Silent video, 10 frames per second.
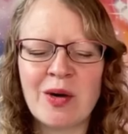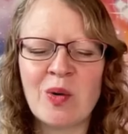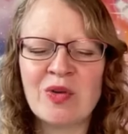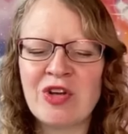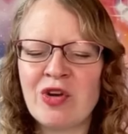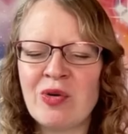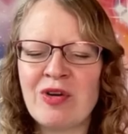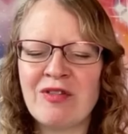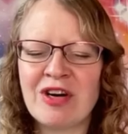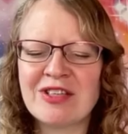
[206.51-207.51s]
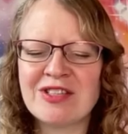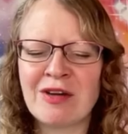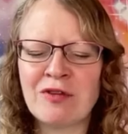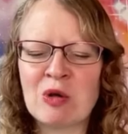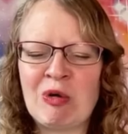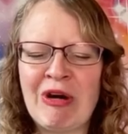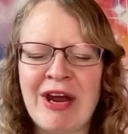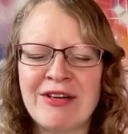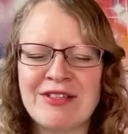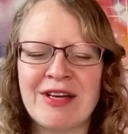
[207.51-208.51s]
or the universe of the
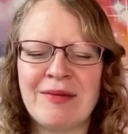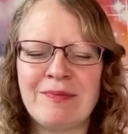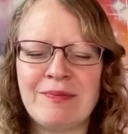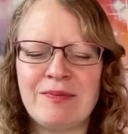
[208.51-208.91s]
Creator.